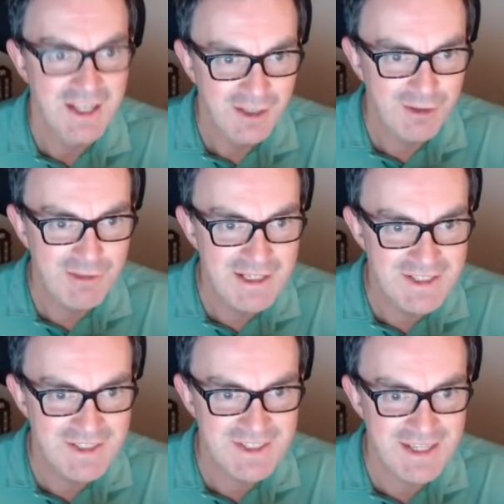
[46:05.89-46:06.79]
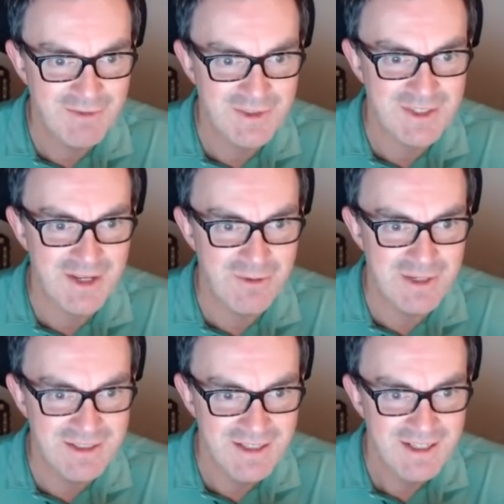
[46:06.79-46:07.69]
3s and 7s go
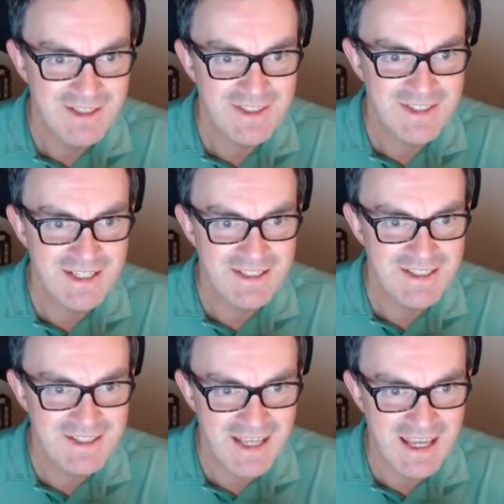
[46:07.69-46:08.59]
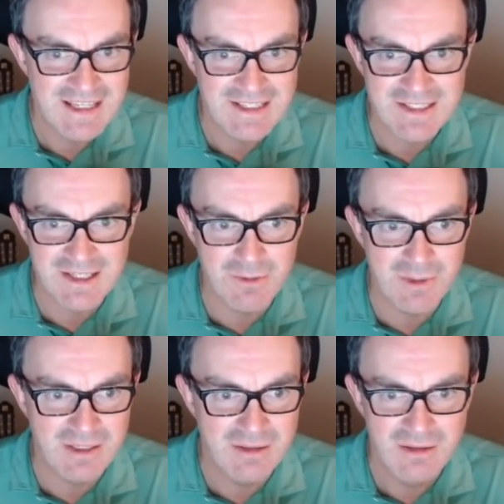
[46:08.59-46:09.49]
in, 6s and 8s go
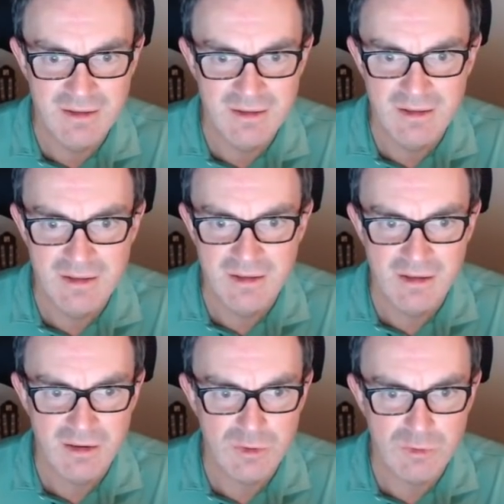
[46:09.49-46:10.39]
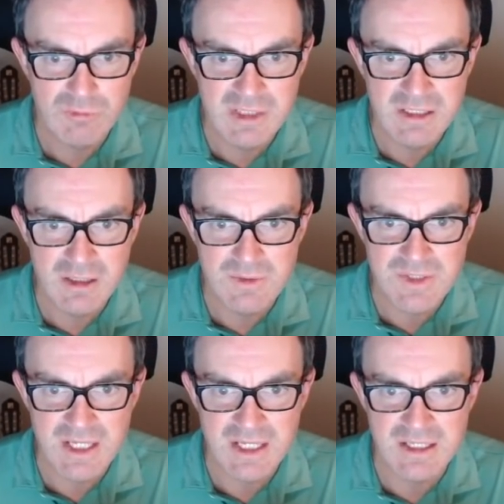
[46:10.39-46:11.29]
in, 3 goes
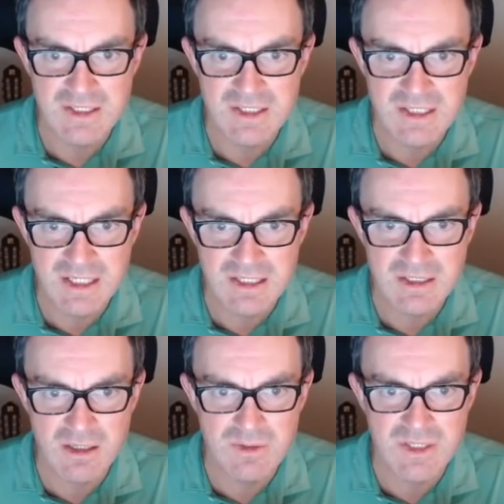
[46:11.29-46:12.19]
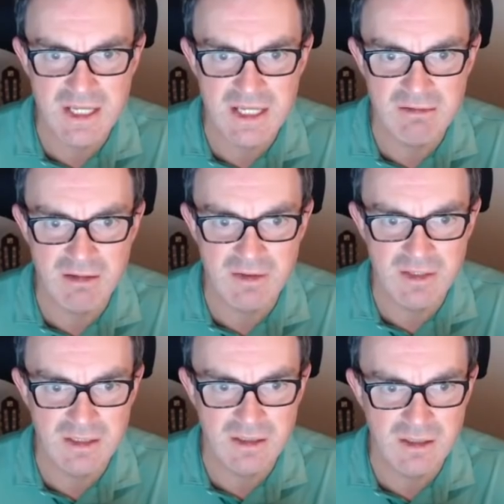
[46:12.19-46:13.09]
here, 6 goes here, I
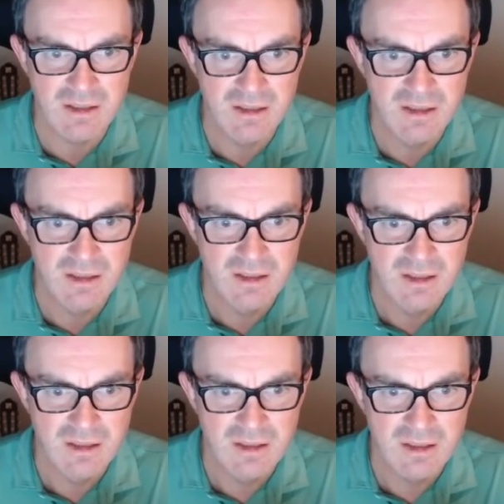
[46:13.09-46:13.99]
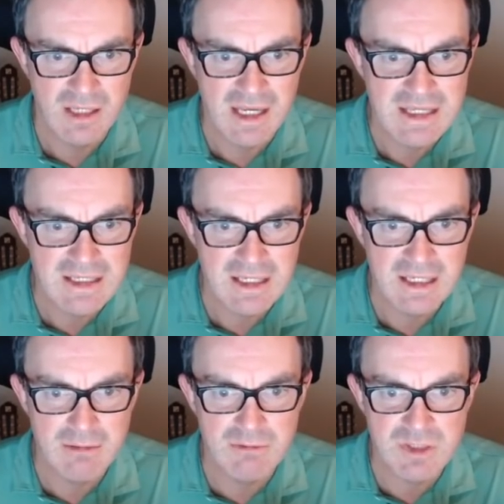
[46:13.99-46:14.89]
think. 8
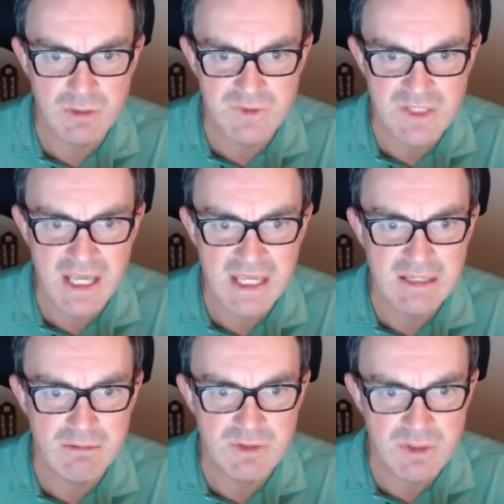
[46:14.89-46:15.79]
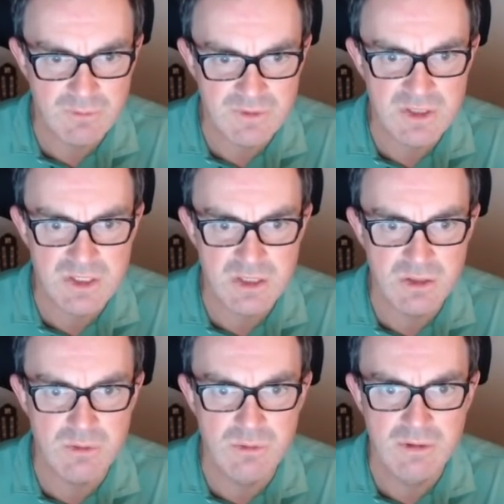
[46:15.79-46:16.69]
here resolves to 8, resolves to
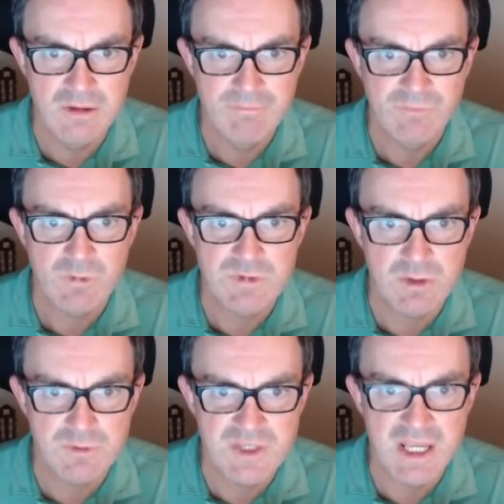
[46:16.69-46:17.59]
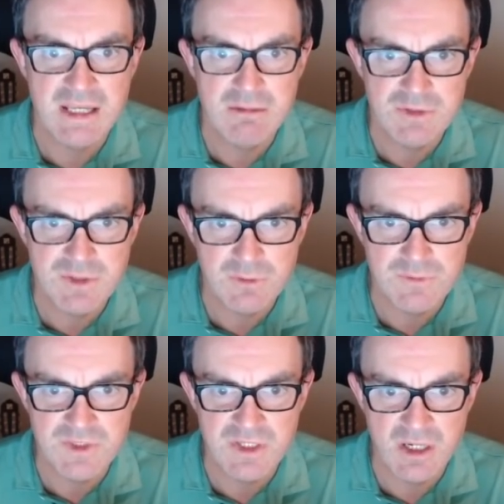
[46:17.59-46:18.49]
2. Resolves the 8, resolves
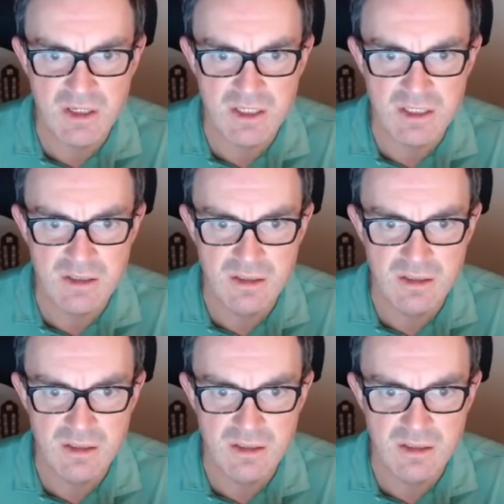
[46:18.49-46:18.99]
the 9.